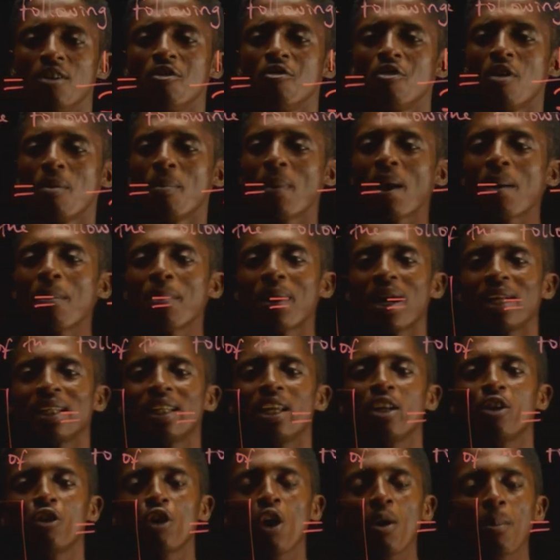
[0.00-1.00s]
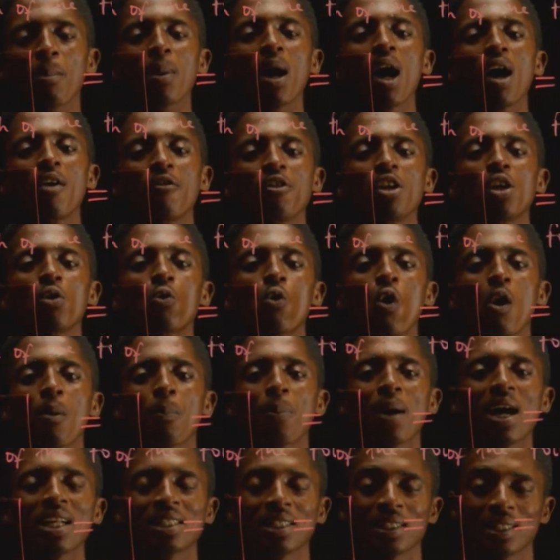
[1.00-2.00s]
Remember, the number of equal
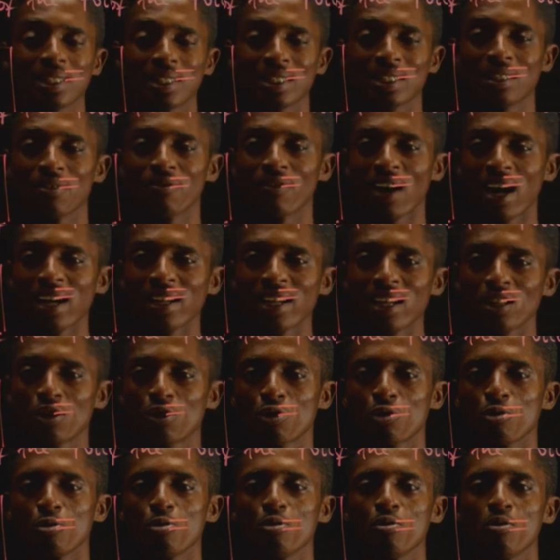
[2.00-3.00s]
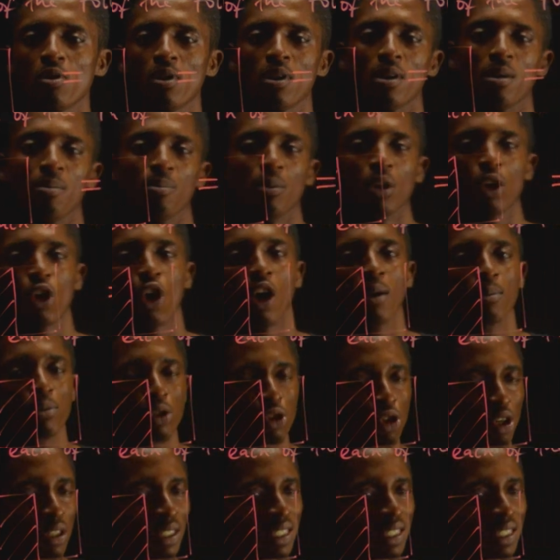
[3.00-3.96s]
parts it is divided to becomes your